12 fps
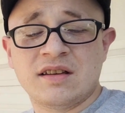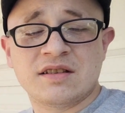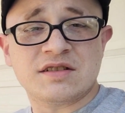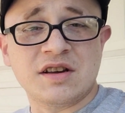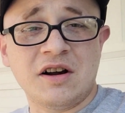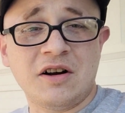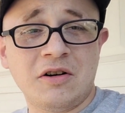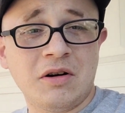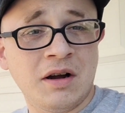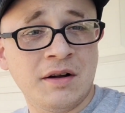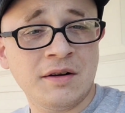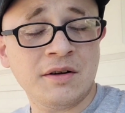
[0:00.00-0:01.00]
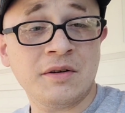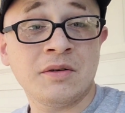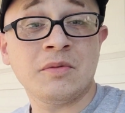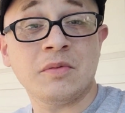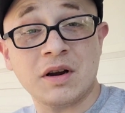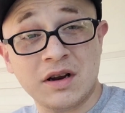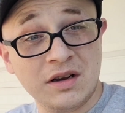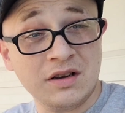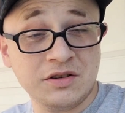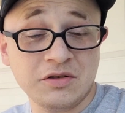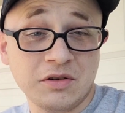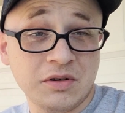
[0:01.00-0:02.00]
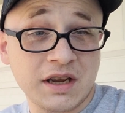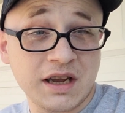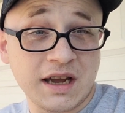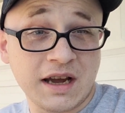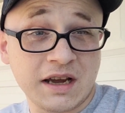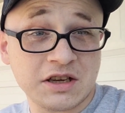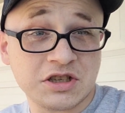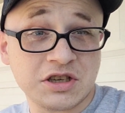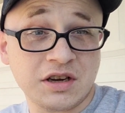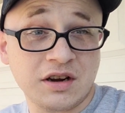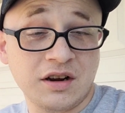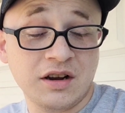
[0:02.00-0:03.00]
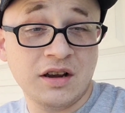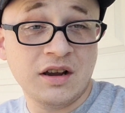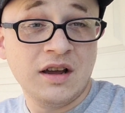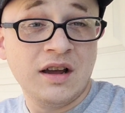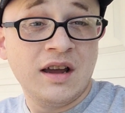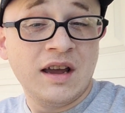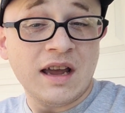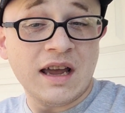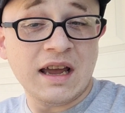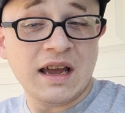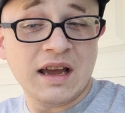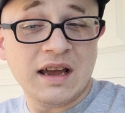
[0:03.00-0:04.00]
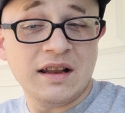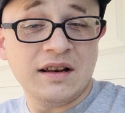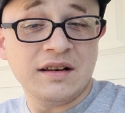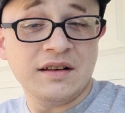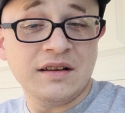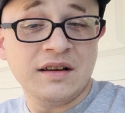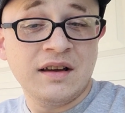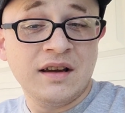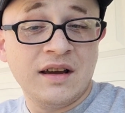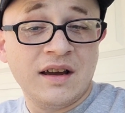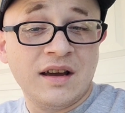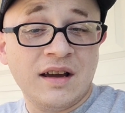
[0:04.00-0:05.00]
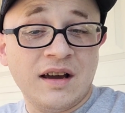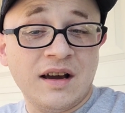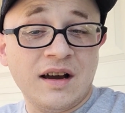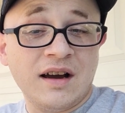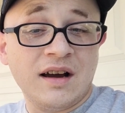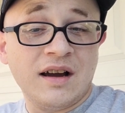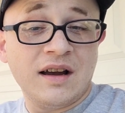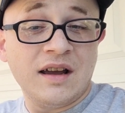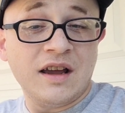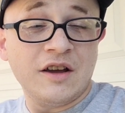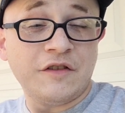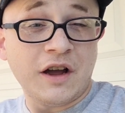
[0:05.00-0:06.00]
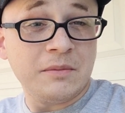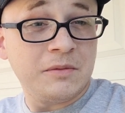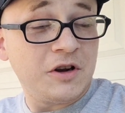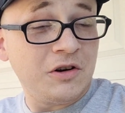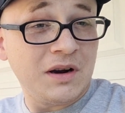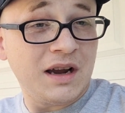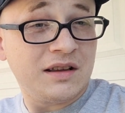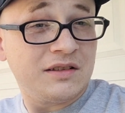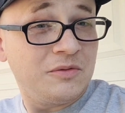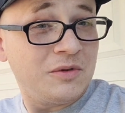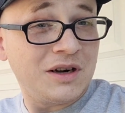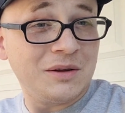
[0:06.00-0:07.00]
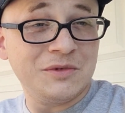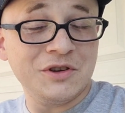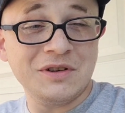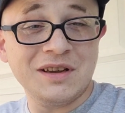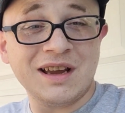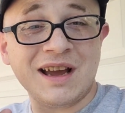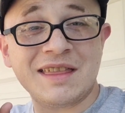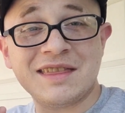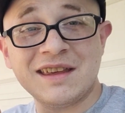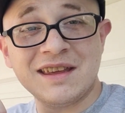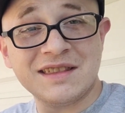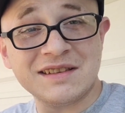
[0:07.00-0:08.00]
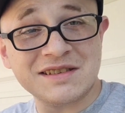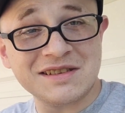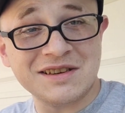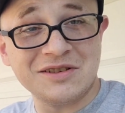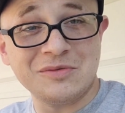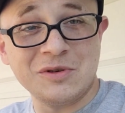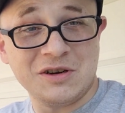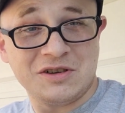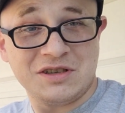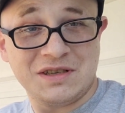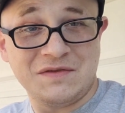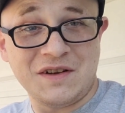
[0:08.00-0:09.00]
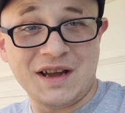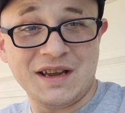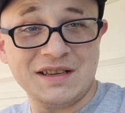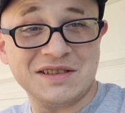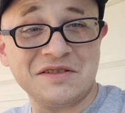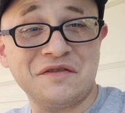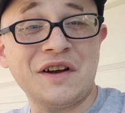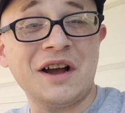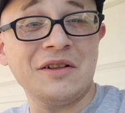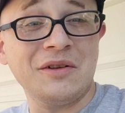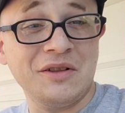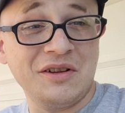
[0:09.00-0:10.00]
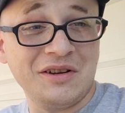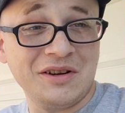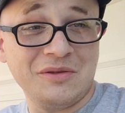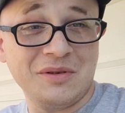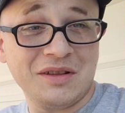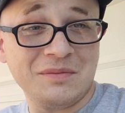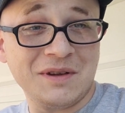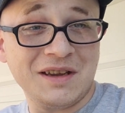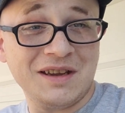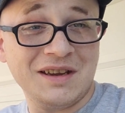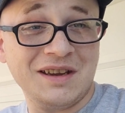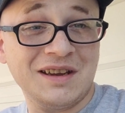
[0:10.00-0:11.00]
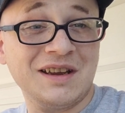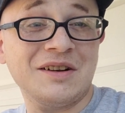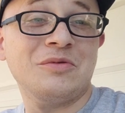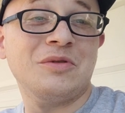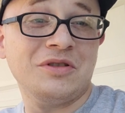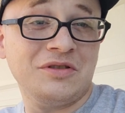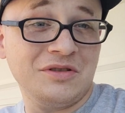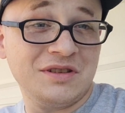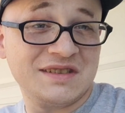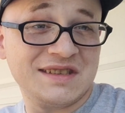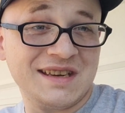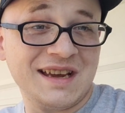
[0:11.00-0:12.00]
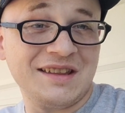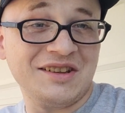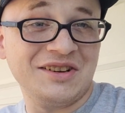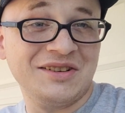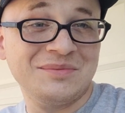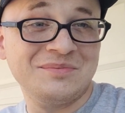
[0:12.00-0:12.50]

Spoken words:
So we're gonna do a rehash here, and if I'm correct in what I'm doing, I think this is gonna work just fine. So follow along with me and we'll do this together.